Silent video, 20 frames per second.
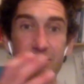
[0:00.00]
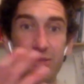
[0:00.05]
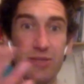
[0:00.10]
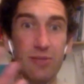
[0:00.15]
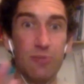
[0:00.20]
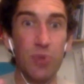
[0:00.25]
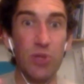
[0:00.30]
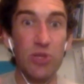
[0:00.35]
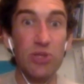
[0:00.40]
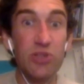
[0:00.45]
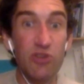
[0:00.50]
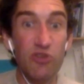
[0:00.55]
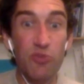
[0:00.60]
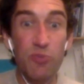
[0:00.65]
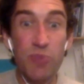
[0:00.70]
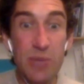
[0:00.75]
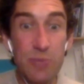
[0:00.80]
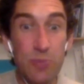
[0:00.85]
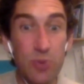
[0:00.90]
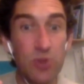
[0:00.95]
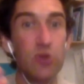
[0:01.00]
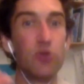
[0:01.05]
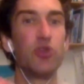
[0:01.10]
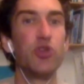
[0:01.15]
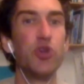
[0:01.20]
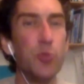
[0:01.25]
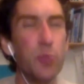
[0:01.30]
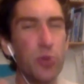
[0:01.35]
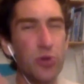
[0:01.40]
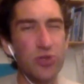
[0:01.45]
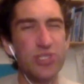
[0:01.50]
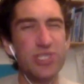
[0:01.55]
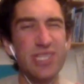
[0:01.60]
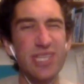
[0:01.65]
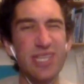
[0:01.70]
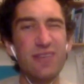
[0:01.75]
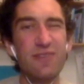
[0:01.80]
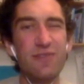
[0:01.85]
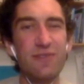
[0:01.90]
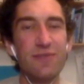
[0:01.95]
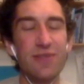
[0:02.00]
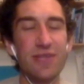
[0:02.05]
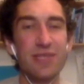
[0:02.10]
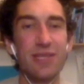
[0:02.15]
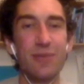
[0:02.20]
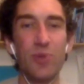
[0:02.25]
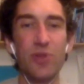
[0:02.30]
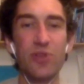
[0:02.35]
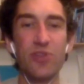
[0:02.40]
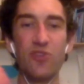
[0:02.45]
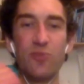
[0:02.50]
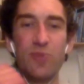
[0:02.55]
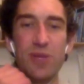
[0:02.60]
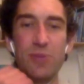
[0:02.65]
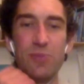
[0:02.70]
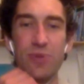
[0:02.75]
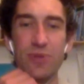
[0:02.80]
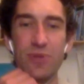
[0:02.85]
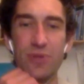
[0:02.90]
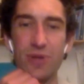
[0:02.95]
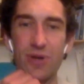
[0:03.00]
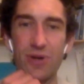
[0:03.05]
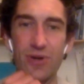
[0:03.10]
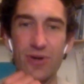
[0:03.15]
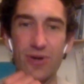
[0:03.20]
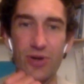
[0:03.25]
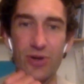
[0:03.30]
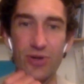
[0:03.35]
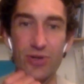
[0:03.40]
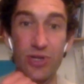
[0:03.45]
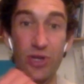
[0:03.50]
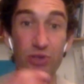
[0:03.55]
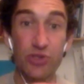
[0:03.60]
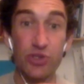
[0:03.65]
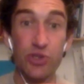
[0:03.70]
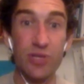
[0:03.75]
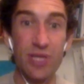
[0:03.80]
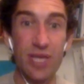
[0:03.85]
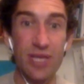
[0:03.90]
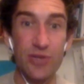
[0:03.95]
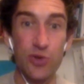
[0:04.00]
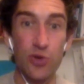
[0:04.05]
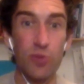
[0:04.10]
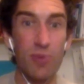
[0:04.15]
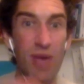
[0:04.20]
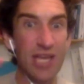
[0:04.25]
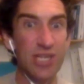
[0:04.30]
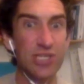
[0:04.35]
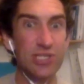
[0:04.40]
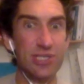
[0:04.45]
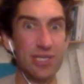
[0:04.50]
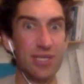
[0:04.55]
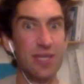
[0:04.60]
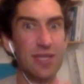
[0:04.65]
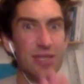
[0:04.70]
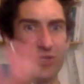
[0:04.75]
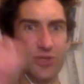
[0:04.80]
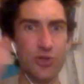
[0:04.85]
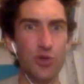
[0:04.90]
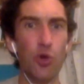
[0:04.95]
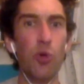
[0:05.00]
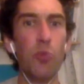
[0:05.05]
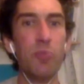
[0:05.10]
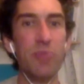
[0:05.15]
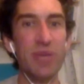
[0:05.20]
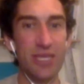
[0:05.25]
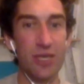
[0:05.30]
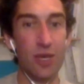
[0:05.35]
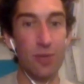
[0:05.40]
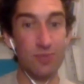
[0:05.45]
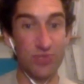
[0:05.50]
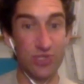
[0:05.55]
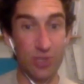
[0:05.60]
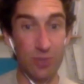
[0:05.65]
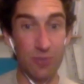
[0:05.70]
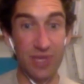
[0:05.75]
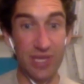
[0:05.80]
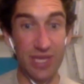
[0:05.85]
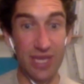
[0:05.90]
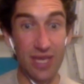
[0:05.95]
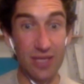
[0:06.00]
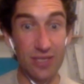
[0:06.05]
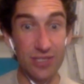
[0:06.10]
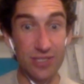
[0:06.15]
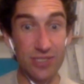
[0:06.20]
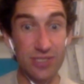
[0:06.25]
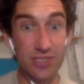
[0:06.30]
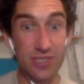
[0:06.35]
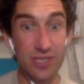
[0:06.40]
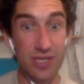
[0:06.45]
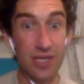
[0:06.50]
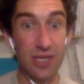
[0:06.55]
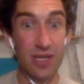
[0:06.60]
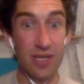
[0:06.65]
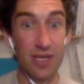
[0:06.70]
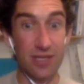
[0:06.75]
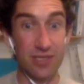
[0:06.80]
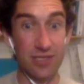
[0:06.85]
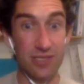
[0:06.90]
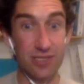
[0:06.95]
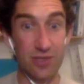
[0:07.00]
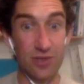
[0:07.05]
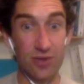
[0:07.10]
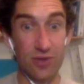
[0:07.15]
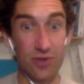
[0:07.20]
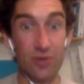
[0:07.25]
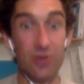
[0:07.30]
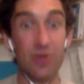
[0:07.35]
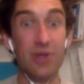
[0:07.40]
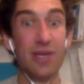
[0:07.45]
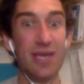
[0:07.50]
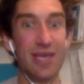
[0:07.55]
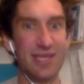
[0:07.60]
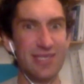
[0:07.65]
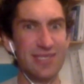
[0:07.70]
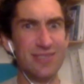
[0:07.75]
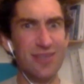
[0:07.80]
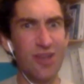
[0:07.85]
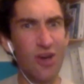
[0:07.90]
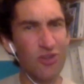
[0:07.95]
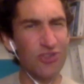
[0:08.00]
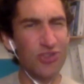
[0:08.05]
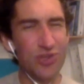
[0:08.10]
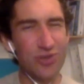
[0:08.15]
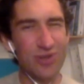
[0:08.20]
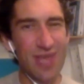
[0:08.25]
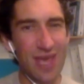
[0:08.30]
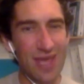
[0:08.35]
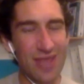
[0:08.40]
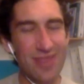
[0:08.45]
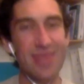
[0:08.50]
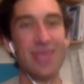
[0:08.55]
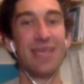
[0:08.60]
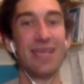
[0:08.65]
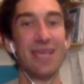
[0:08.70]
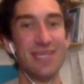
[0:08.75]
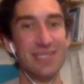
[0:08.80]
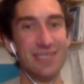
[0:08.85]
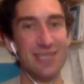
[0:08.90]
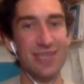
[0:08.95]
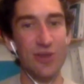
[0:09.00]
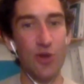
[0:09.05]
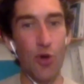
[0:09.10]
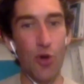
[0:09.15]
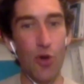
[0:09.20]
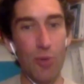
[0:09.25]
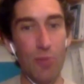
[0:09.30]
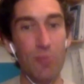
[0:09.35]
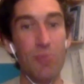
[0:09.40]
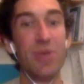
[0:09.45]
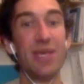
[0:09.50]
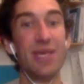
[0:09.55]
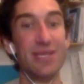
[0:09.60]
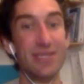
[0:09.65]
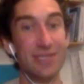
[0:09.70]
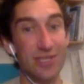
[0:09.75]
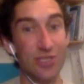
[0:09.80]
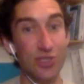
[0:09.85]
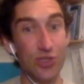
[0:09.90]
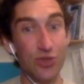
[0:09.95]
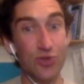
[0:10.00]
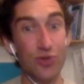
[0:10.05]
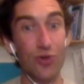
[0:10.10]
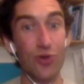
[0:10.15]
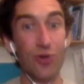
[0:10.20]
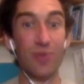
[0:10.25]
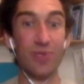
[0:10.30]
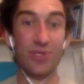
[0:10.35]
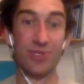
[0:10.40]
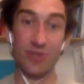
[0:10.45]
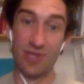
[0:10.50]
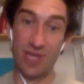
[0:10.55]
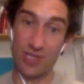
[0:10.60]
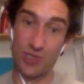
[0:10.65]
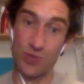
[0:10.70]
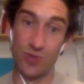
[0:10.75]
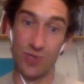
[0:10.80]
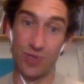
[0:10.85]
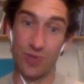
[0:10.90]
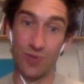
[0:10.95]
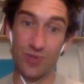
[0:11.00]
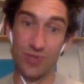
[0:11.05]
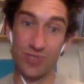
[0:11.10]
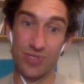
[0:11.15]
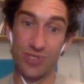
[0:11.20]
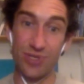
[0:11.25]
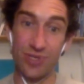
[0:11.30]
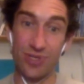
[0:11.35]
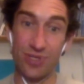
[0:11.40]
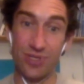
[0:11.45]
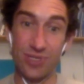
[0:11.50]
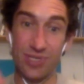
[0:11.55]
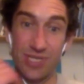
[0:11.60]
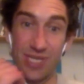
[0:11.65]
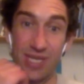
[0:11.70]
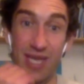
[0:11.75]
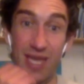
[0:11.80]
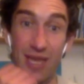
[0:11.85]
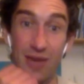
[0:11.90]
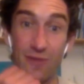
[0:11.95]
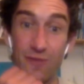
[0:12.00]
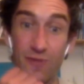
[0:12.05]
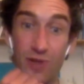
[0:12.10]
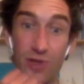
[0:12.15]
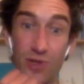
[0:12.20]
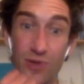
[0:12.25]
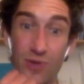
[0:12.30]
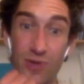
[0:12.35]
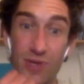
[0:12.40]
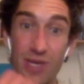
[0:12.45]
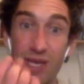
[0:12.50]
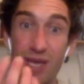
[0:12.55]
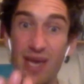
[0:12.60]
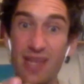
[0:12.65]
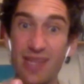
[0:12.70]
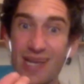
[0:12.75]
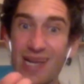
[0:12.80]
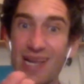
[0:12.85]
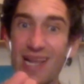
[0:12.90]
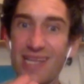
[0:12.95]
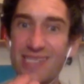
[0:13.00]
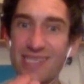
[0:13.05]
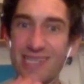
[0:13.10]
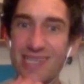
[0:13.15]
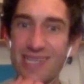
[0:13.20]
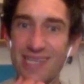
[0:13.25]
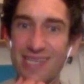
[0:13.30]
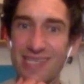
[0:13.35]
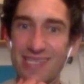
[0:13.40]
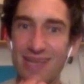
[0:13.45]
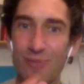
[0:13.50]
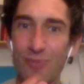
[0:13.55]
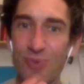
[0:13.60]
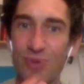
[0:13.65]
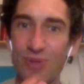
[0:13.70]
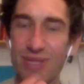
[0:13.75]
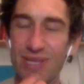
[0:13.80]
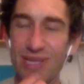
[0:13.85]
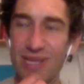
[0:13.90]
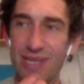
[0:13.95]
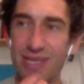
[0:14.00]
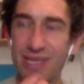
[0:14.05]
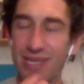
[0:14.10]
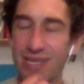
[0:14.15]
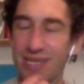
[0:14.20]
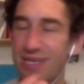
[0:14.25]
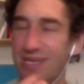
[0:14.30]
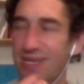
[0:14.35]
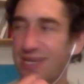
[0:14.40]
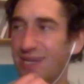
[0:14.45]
bulk of people, or you perceive that the bulk of people are not doing that norm, actually the norm becomes something else. And so it's not doing that thing is the norm, is the new norm, and so that's what you want to kind of follow. And the classic example that I think